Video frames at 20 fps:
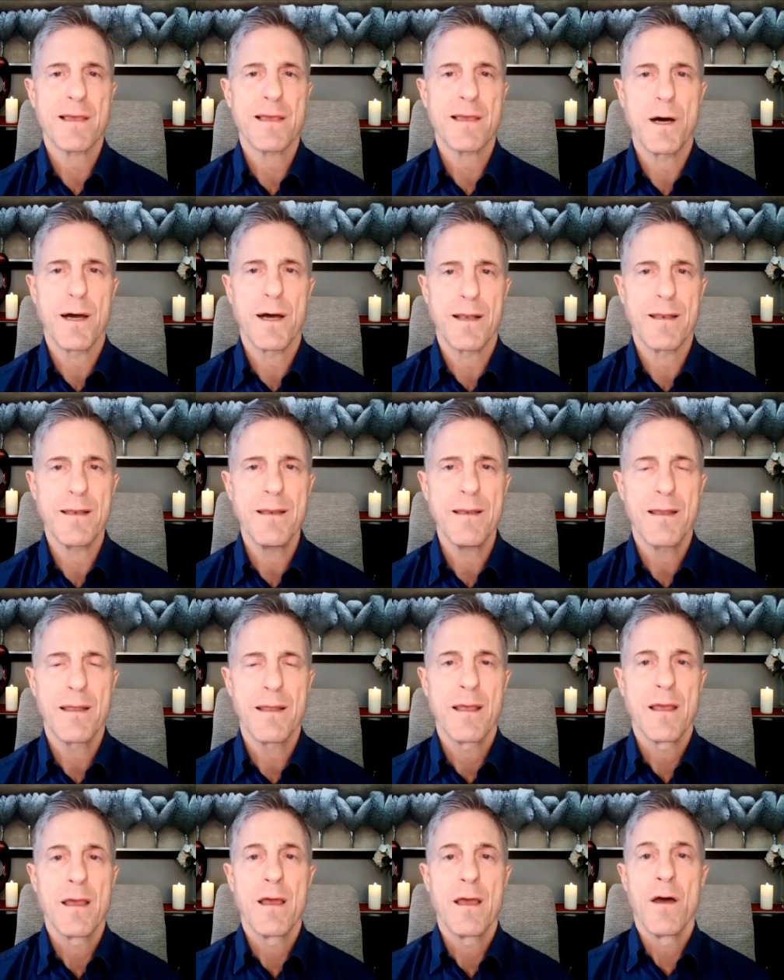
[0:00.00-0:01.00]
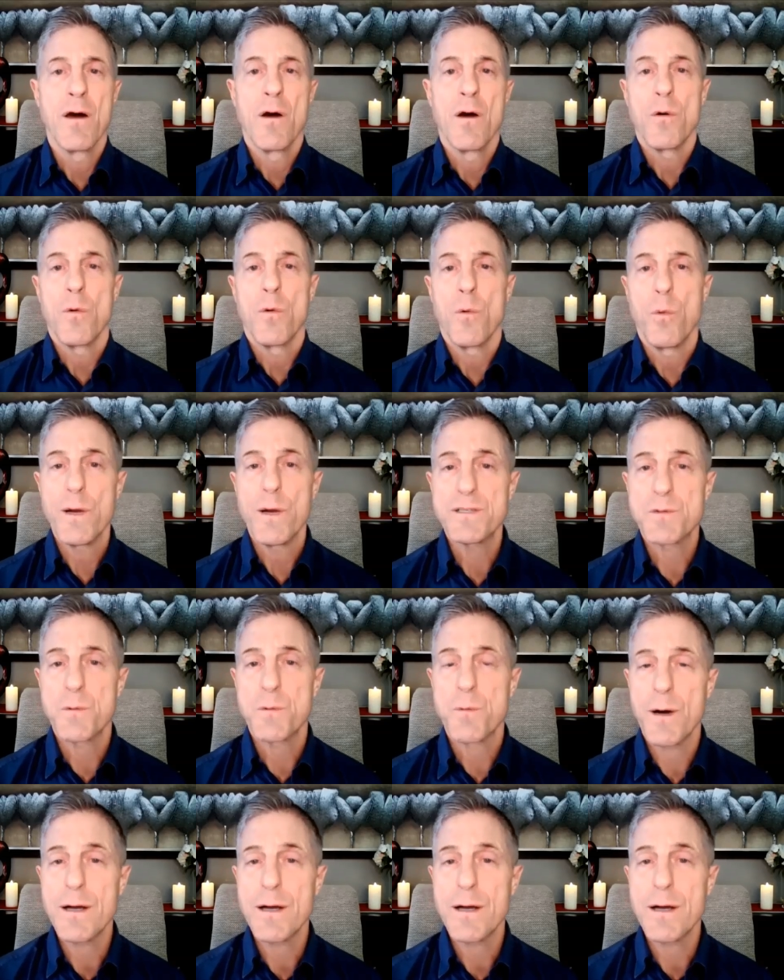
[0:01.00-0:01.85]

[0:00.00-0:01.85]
One, which